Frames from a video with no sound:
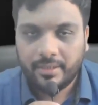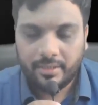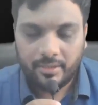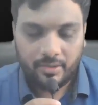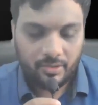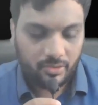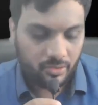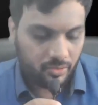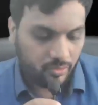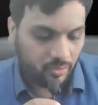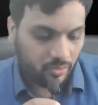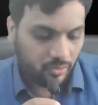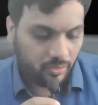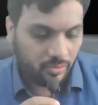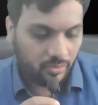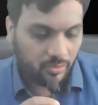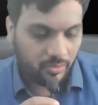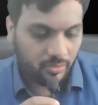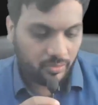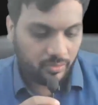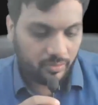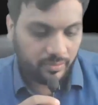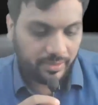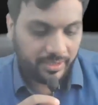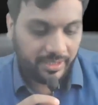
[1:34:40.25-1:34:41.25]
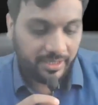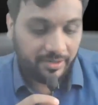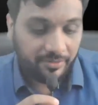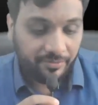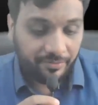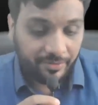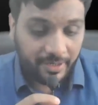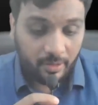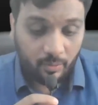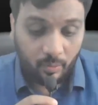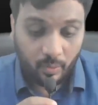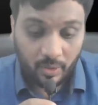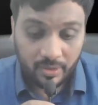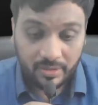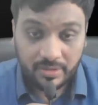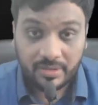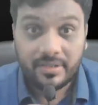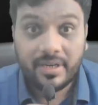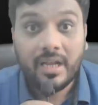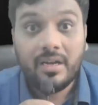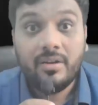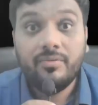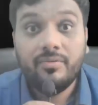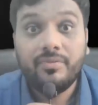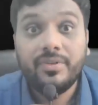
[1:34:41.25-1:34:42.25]
So refund was
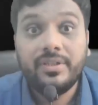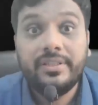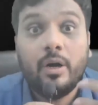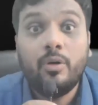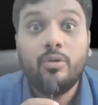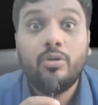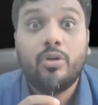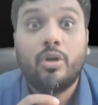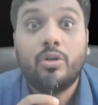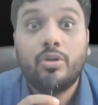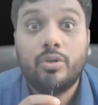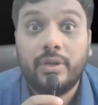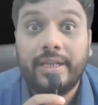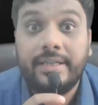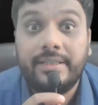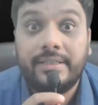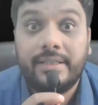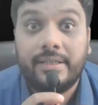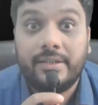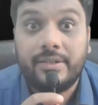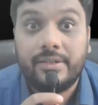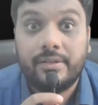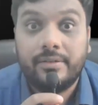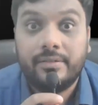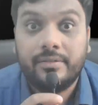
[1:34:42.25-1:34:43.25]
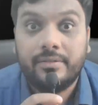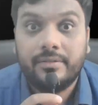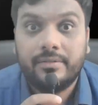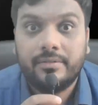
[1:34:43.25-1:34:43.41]
done without authorization.